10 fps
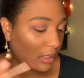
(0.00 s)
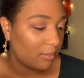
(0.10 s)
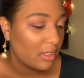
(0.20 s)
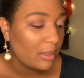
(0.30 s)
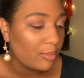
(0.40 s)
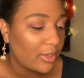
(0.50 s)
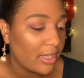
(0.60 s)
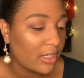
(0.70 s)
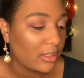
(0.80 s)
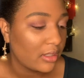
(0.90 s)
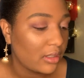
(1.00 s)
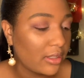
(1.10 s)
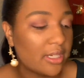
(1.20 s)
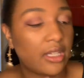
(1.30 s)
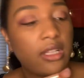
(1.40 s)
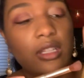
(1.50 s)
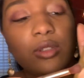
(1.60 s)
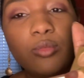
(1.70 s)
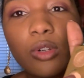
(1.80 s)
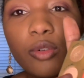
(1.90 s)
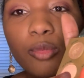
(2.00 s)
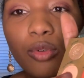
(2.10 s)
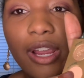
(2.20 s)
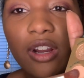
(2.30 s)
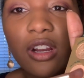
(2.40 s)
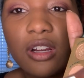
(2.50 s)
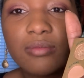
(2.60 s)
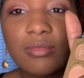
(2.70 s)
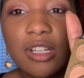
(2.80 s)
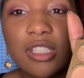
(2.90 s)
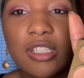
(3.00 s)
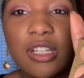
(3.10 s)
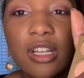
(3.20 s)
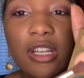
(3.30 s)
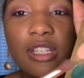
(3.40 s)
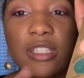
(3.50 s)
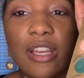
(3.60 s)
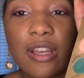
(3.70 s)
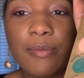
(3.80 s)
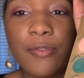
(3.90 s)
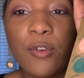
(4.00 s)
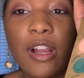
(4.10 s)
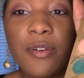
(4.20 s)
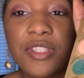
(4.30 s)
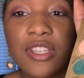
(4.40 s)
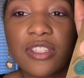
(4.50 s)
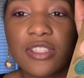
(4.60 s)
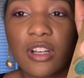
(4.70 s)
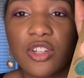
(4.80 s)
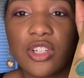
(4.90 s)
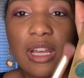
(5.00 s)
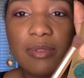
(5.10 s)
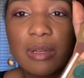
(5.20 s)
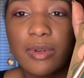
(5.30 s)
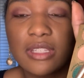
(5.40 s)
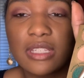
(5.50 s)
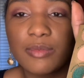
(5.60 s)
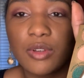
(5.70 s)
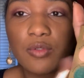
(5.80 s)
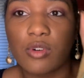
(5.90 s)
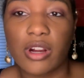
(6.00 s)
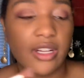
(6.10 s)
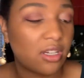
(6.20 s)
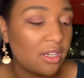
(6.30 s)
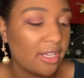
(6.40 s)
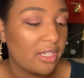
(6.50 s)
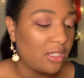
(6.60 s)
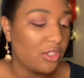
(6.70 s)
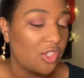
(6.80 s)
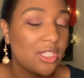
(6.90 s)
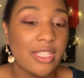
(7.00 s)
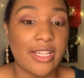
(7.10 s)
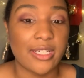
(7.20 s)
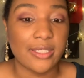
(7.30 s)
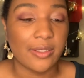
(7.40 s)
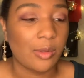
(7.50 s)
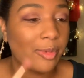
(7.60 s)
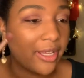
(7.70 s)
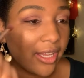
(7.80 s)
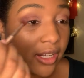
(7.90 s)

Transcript: gonna bring like a little more of a brighter color. So before I was using Nostalgia, I'm gonna put some Euphoric on, just like a little bit.